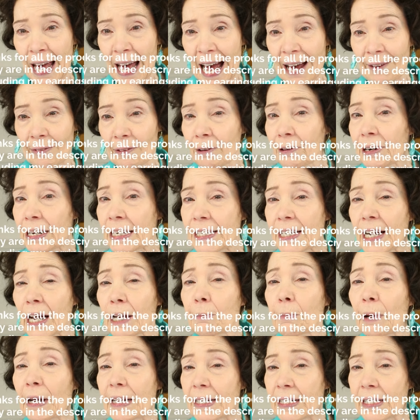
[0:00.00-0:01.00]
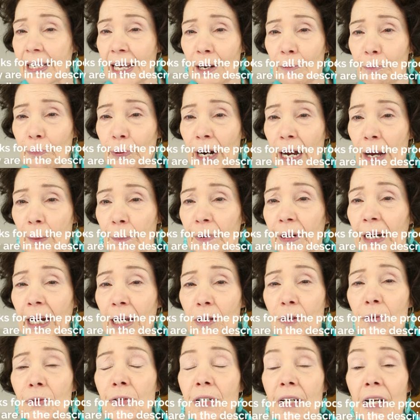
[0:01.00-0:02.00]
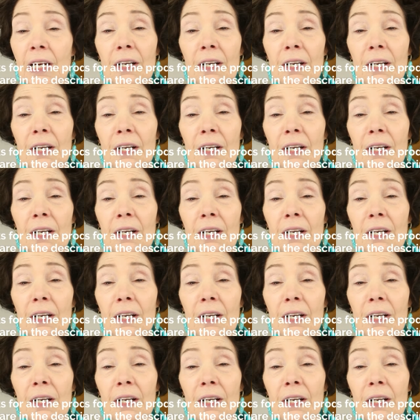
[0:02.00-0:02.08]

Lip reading: I've already done my skin prep and I used